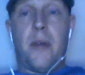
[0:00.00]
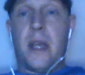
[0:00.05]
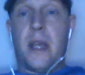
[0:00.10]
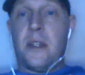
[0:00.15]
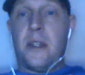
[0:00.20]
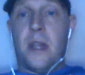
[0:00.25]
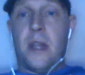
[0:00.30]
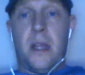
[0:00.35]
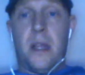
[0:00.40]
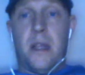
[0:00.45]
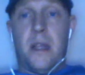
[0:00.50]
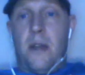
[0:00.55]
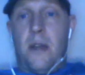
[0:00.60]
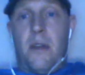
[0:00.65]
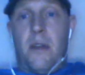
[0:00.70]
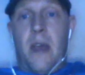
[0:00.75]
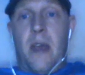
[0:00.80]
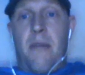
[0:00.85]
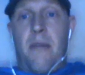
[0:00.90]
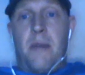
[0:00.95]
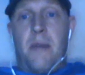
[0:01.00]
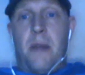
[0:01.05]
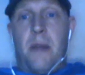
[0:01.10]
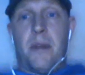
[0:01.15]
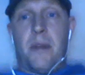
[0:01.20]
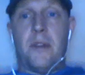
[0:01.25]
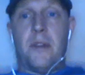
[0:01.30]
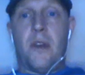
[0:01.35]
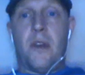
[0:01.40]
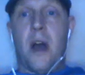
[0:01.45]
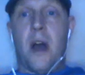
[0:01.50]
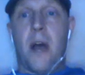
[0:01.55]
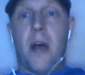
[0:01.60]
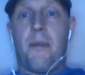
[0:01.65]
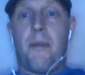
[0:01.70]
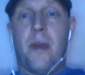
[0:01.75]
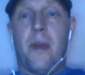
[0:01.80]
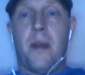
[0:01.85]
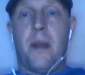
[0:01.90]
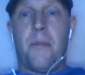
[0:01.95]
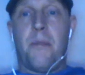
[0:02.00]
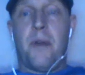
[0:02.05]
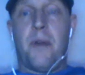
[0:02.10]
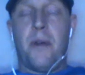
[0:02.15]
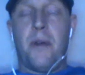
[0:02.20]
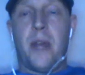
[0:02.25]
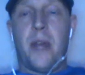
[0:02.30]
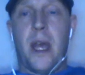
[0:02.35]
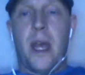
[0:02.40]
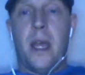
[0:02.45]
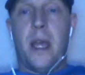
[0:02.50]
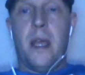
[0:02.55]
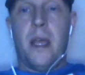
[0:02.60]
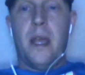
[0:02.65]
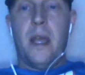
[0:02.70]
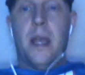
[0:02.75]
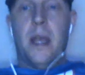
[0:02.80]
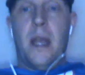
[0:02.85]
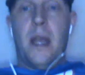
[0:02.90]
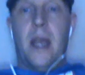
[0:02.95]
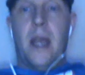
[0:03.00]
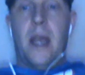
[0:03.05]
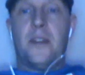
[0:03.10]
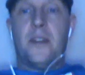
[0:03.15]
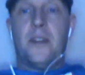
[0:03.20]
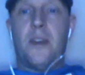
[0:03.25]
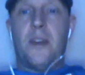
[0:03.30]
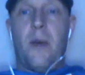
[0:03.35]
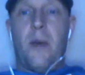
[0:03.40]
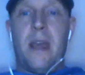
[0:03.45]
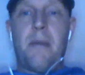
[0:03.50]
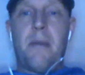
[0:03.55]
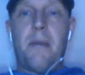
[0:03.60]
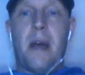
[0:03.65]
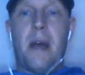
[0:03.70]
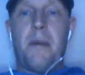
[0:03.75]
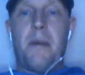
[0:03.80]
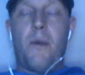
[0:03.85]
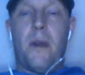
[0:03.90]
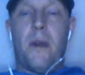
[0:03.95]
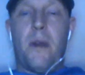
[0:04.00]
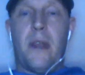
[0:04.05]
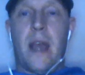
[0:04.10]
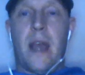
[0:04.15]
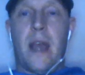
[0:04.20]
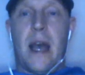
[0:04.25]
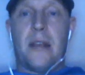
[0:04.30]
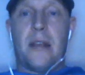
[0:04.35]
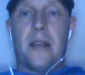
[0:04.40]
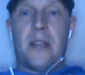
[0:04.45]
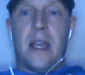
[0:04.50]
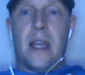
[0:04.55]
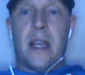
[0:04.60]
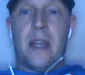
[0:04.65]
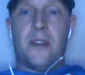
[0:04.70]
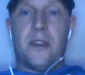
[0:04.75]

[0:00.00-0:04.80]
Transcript: days. You haven't been able to operate in pro day. And so he might be one of the guys that